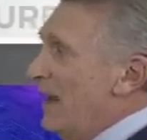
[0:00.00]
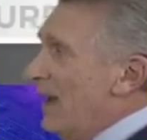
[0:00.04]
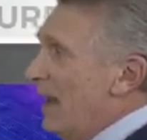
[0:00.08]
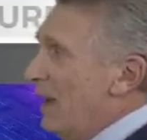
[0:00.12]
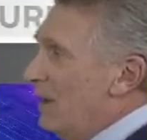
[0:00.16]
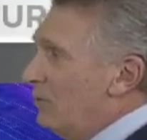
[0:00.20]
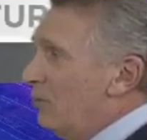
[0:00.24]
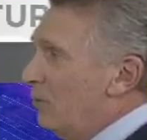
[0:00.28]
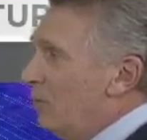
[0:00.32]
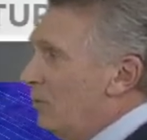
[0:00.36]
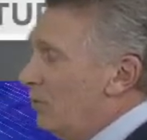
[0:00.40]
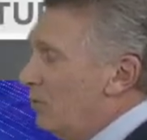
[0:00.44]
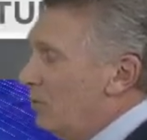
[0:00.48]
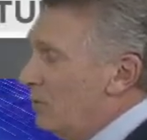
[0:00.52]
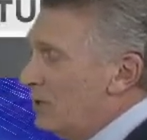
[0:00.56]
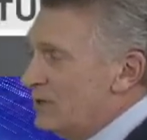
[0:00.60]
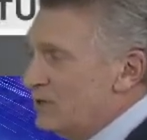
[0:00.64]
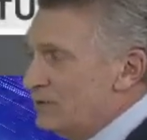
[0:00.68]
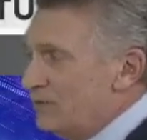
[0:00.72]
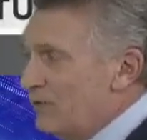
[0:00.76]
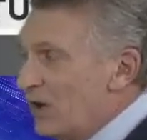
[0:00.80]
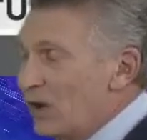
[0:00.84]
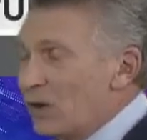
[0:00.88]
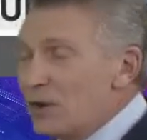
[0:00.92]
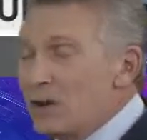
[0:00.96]
And
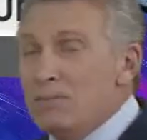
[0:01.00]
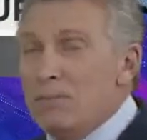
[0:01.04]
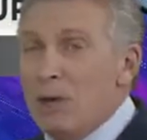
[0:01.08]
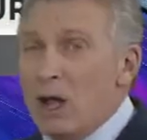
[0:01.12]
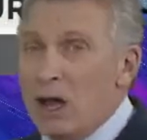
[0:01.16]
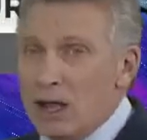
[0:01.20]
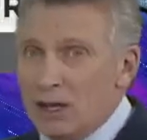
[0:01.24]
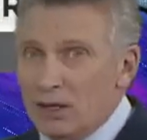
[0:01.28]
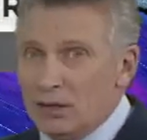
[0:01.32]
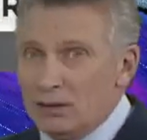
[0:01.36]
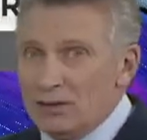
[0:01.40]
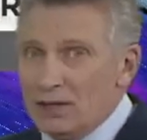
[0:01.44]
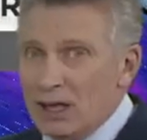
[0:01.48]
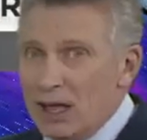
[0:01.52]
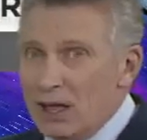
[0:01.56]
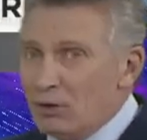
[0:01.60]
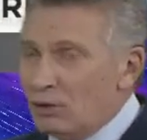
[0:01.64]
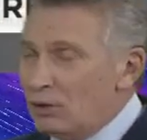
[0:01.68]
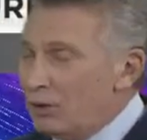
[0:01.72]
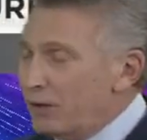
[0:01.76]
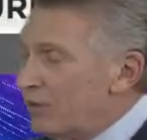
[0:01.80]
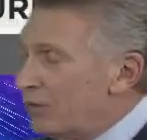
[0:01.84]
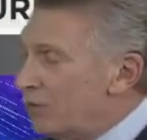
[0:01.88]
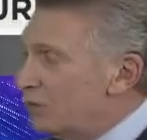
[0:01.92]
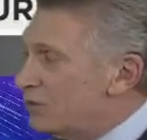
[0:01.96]
it's very mild, not
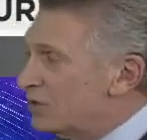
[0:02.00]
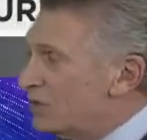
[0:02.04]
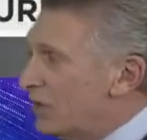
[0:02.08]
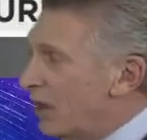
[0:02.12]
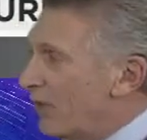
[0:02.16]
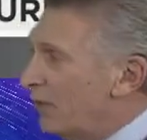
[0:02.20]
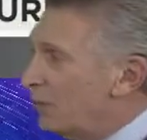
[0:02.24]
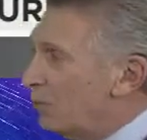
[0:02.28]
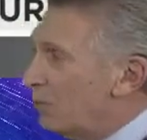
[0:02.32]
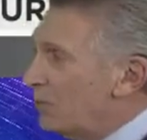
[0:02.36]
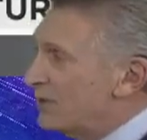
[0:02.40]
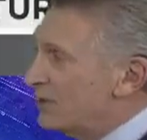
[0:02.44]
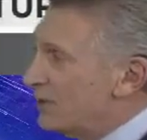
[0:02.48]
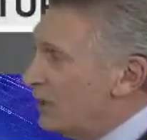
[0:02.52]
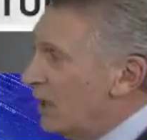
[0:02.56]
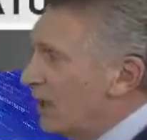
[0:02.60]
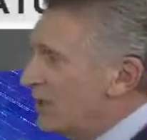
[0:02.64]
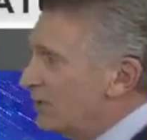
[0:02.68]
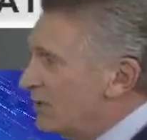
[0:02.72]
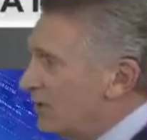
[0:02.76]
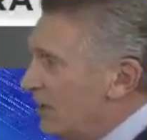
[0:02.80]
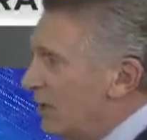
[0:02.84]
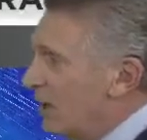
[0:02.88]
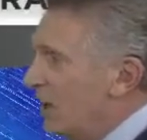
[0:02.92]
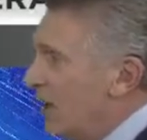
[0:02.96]
only through southern
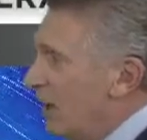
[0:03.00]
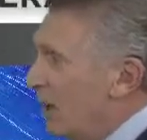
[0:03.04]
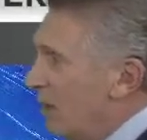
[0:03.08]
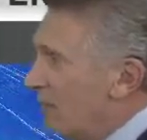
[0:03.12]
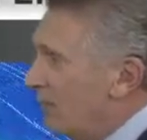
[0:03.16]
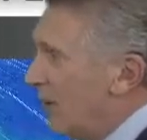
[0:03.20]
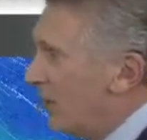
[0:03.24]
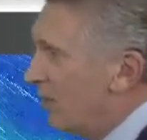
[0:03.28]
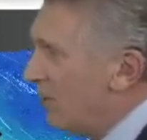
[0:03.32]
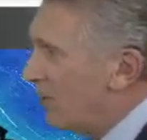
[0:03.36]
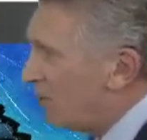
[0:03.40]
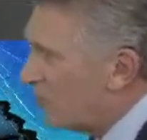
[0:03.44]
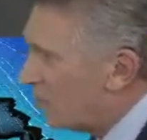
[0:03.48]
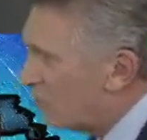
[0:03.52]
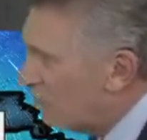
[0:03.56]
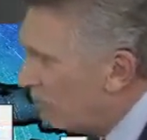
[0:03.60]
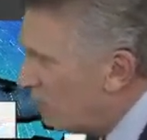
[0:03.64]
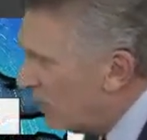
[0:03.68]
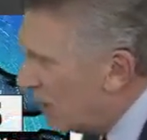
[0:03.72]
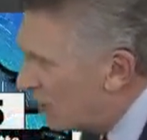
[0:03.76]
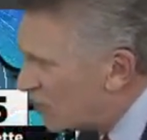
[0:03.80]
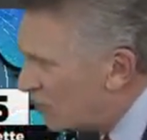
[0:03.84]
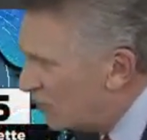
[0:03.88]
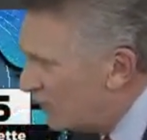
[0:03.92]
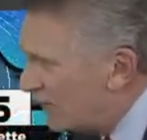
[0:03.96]
Wisconsin, but through
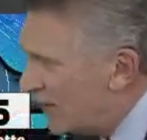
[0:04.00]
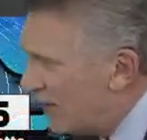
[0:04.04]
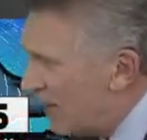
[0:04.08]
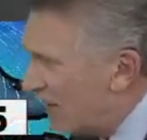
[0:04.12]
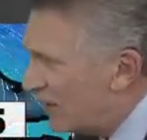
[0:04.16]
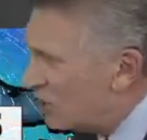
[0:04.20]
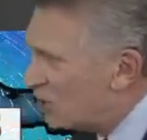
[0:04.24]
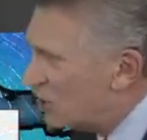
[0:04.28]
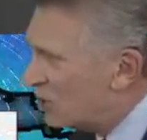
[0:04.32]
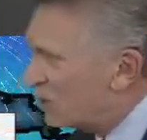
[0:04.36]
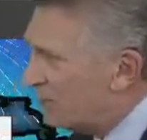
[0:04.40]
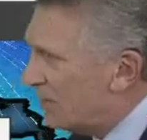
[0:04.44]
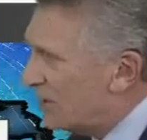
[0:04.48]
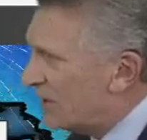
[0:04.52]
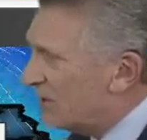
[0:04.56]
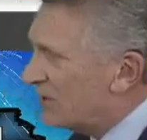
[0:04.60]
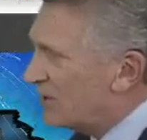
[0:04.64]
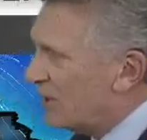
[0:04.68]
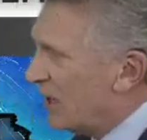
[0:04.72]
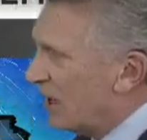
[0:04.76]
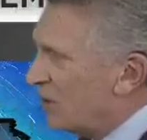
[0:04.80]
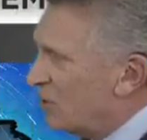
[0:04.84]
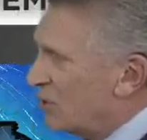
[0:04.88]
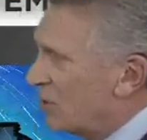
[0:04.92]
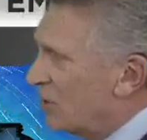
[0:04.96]
much of the nation's
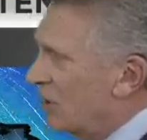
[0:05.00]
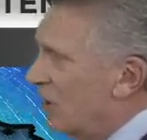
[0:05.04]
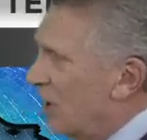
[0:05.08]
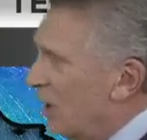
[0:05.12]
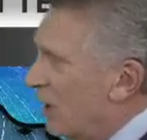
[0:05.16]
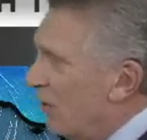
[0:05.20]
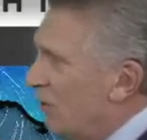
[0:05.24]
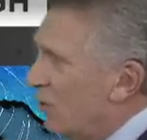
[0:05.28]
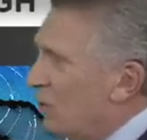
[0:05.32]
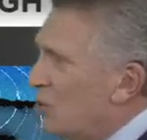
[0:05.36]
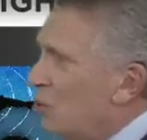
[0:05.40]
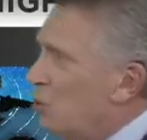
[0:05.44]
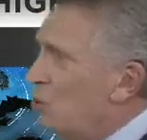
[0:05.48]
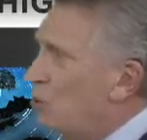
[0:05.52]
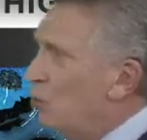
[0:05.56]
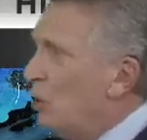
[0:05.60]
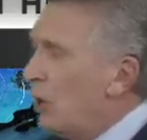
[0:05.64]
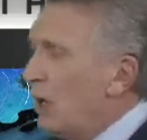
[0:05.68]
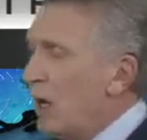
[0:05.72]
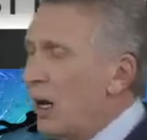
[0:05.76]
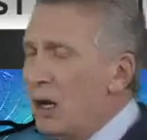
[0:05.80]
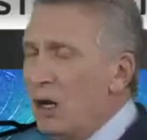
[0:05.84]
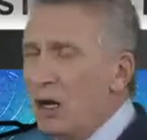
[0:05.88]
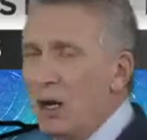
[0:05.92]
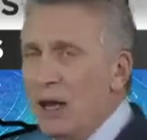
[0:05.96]
midsection. The
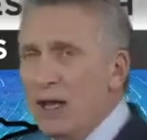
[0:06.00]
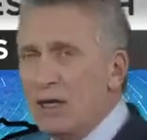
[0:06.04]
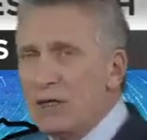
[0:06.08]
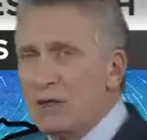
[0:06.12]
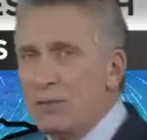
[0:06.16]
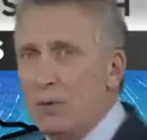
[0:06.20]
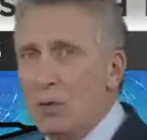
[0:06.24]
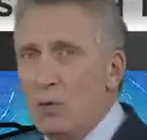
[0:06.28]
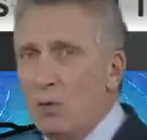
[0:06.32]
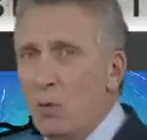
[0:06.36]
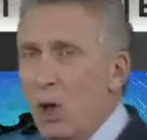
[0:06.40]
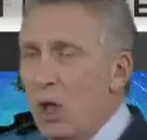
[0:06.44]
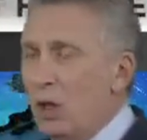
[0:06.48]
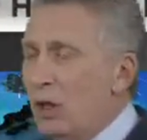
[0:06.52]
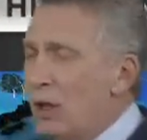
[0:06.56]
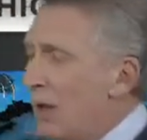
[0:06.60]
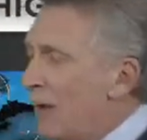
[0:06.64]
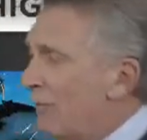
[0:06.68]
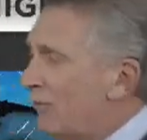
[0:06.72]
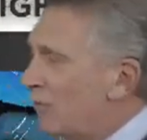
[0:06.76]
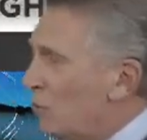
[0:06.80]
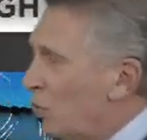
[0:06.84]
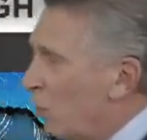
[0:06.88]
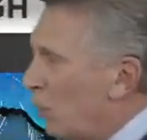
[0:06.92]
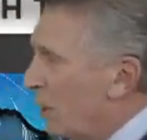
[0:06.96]
cooler air has been well
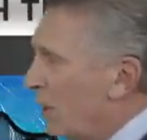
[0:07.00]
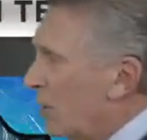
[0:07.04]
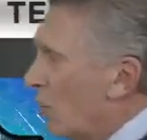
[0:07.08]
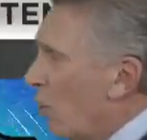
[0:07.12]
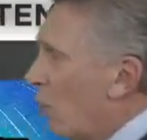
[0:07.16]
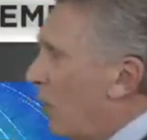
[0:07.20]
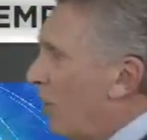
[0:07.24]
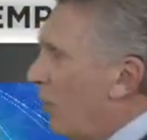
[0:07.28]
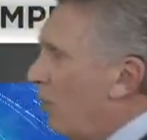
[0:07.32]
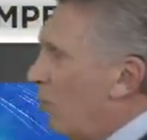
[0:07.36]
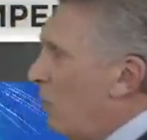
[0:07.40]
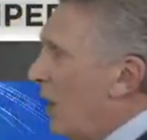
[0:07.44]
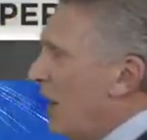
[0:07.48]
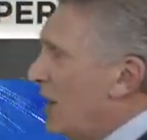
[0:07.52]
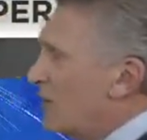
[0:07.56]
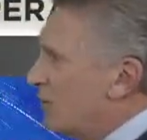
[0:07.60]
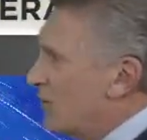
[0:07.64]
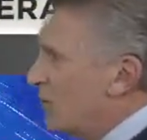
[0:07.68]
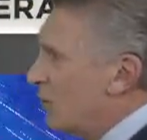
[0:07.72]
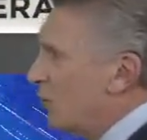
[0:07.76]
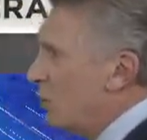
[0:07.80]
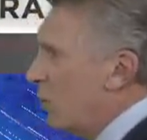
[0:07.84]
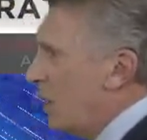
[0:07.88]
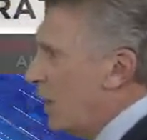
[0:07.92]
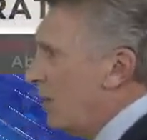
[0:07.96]
off to our
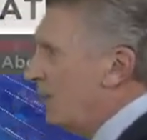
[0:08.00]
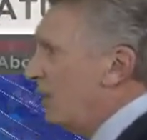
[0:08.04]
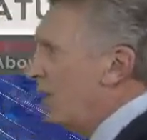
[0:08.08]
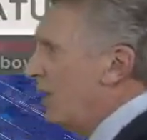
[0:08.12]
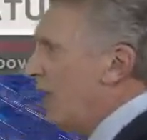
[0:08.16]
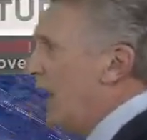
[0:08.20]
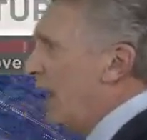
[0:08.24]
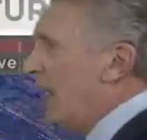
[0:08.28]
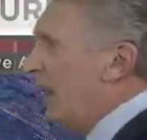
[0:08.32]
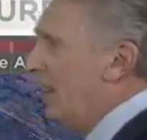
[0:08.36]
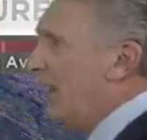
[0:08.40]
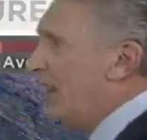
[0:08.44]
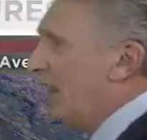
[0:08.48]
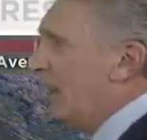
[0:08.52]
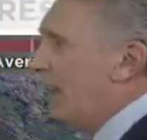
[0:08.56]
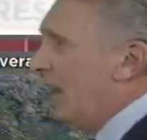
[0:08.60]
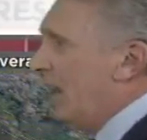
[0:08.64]
northwest throughout the day.